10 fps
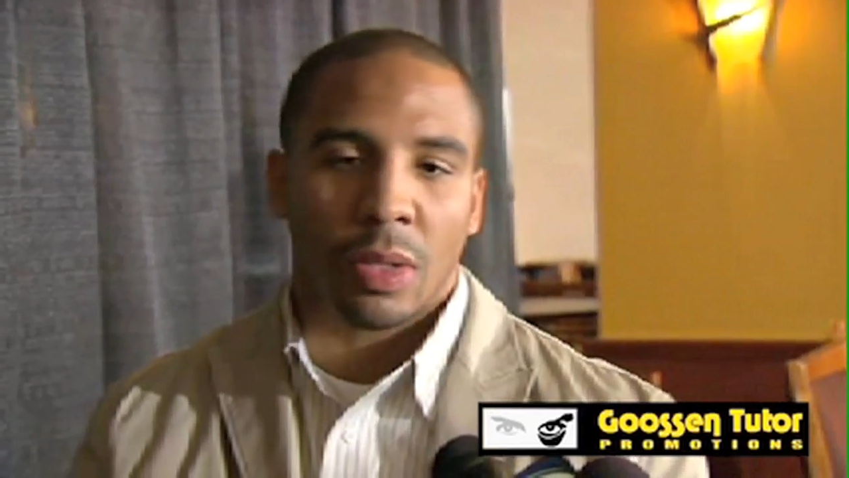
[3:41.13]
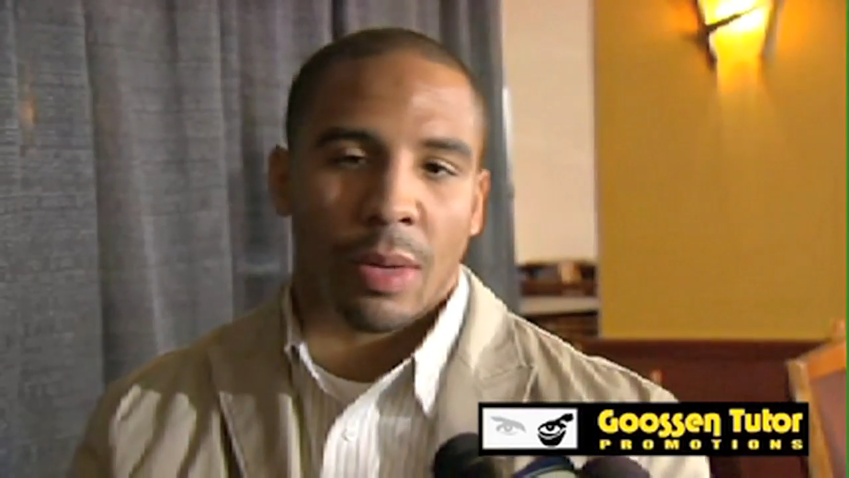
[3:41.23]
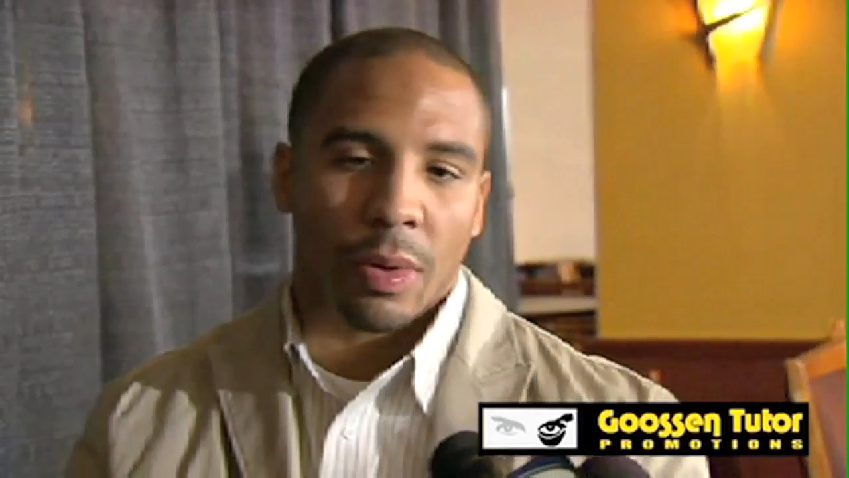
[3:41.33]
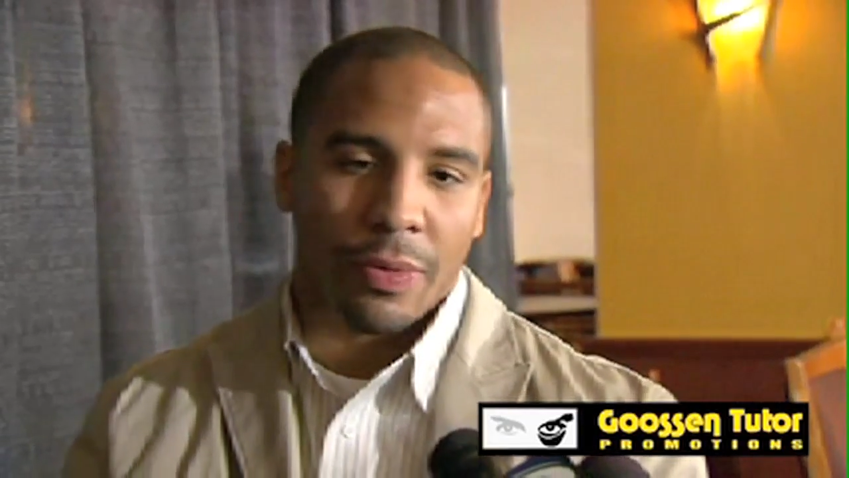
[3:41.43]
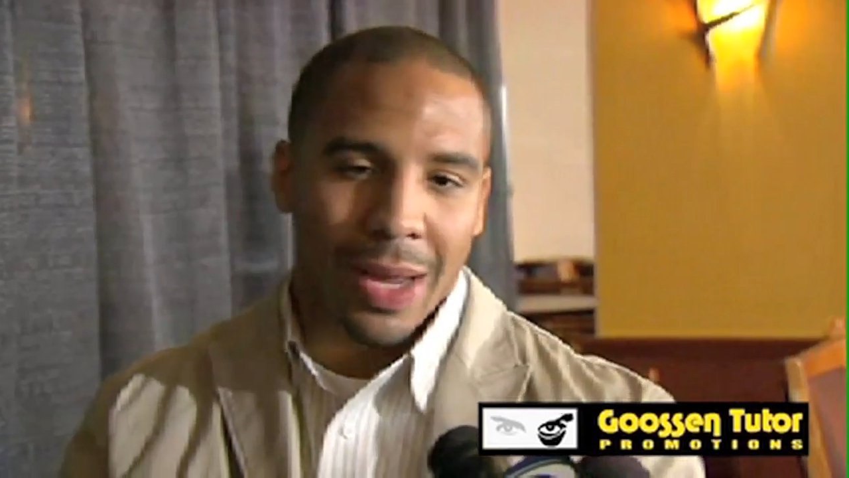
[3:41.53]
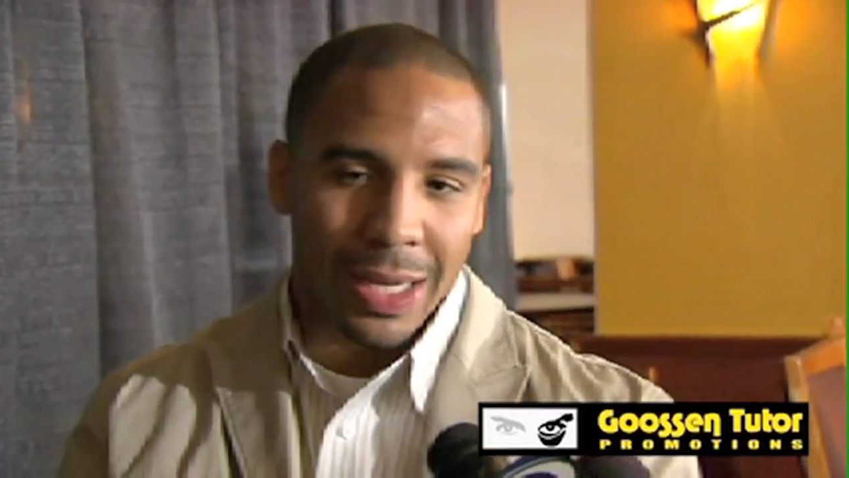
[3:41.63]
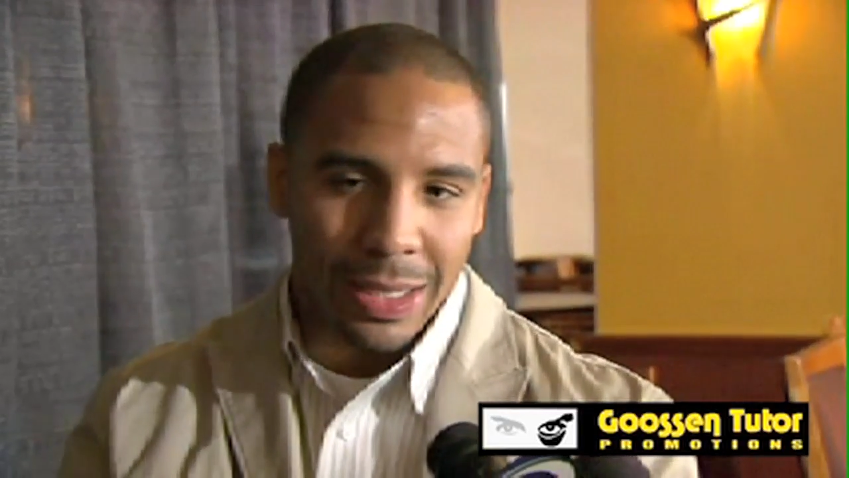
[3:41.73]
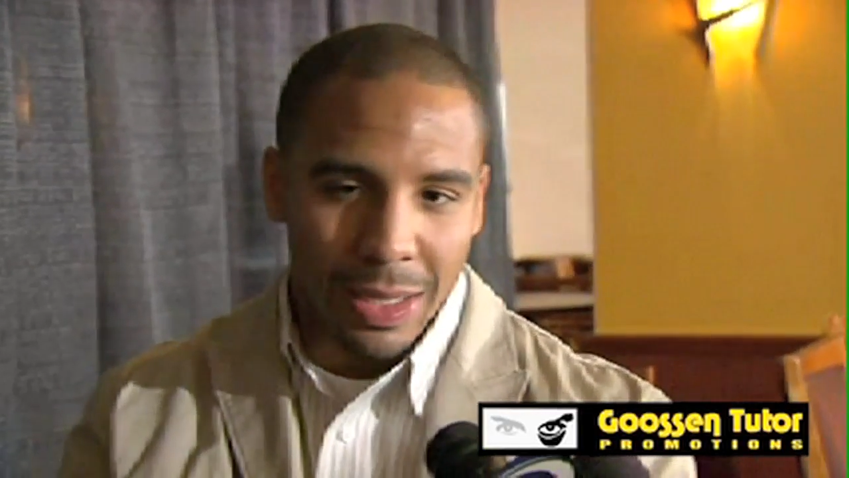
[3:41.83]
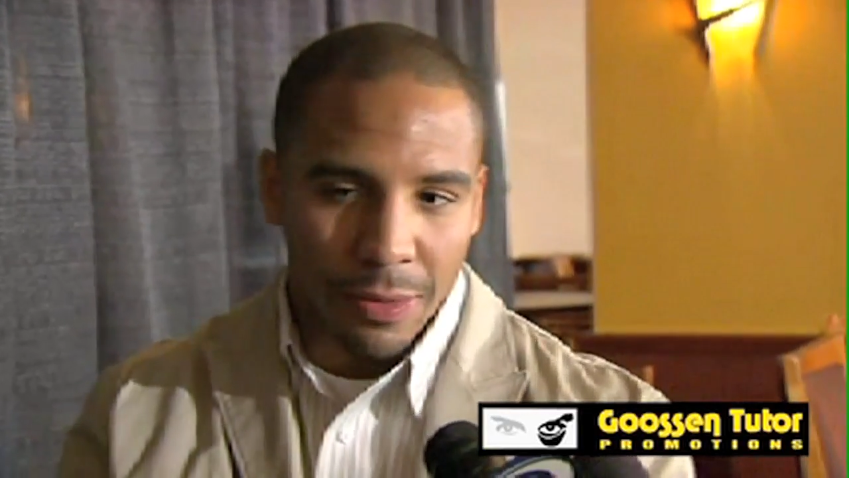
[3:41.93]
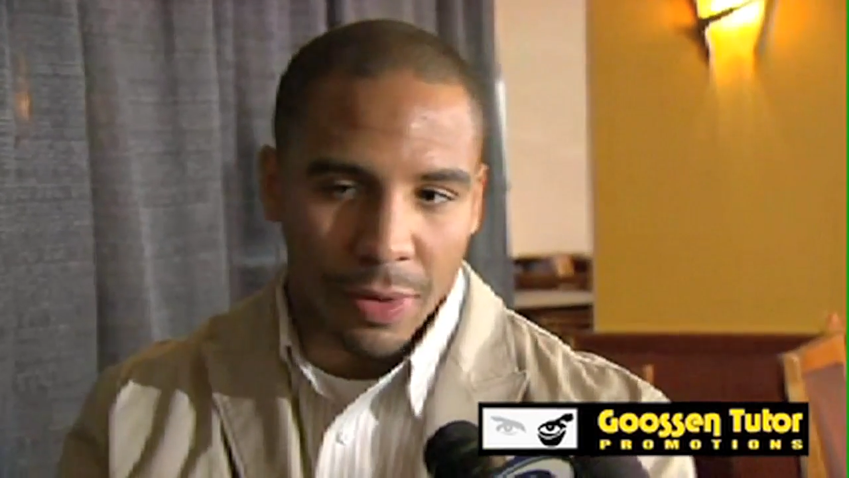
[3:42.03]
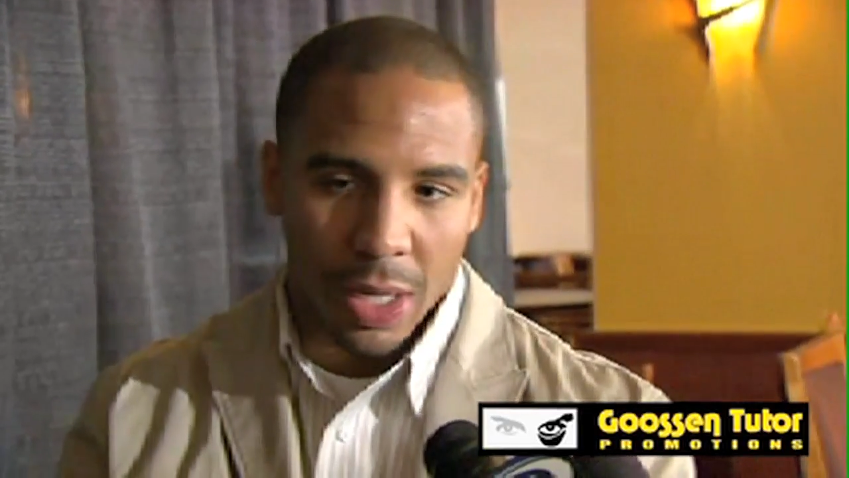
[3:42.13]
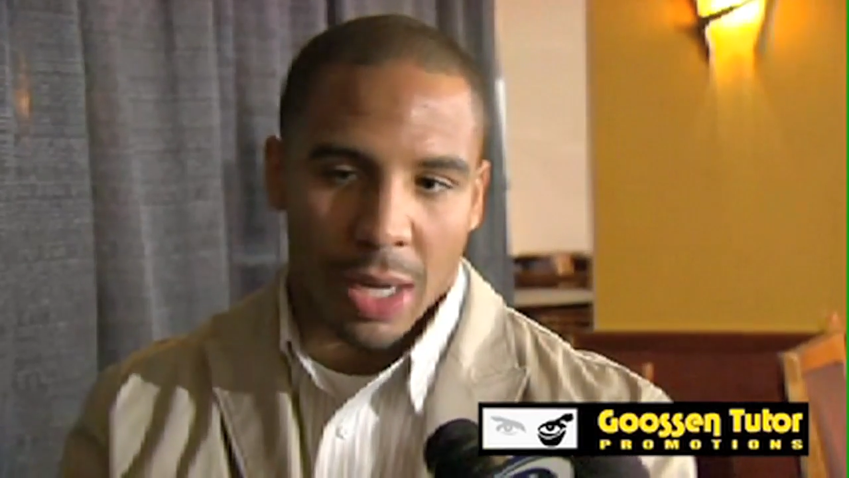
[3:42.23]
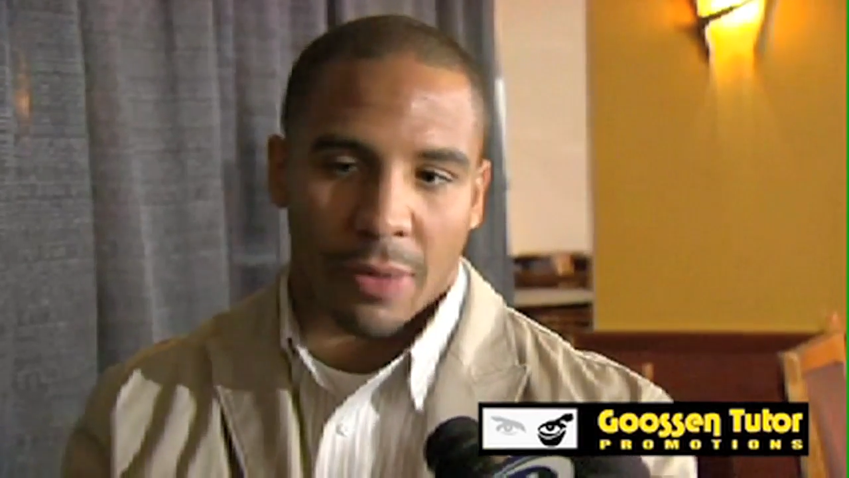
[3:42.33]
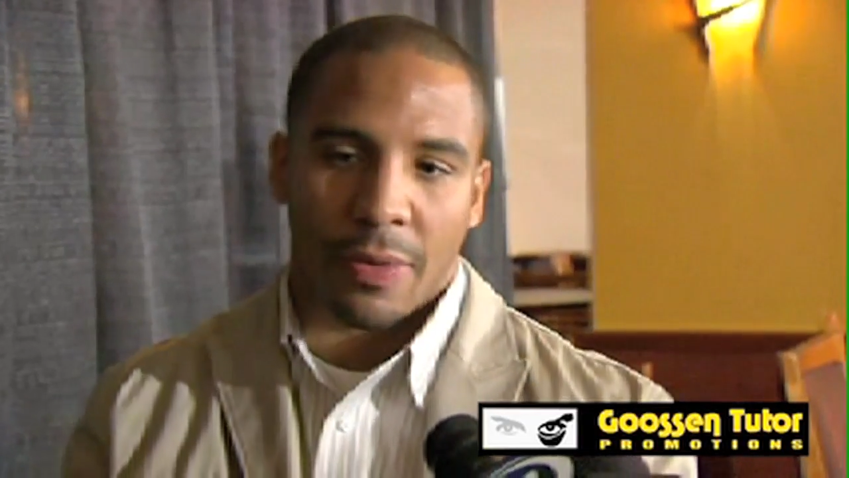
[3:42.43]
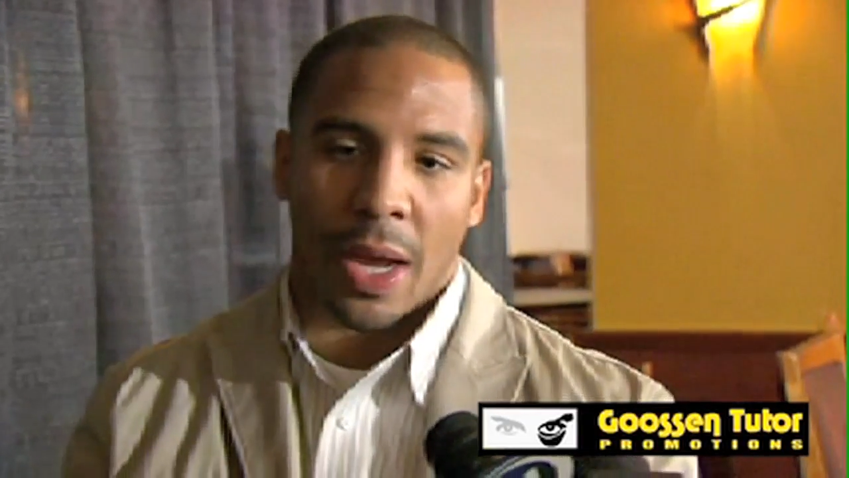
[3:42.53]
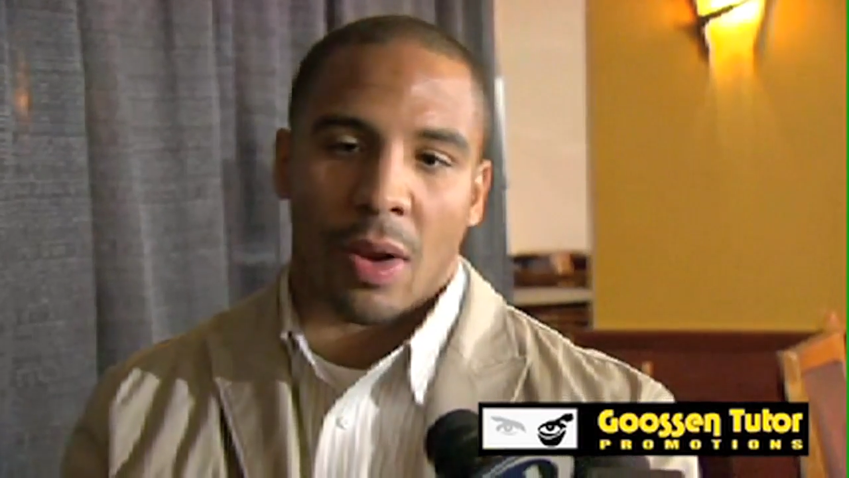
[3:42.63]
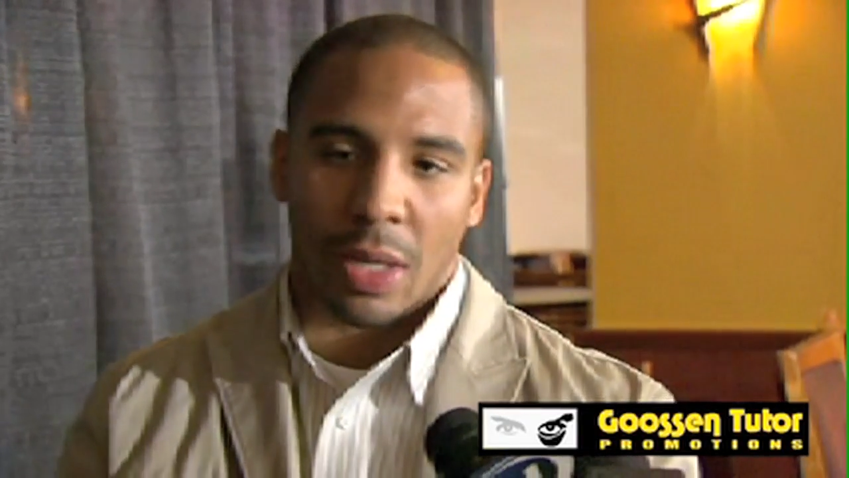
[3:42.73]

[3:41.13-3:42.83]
able to fight a different kind of fighter,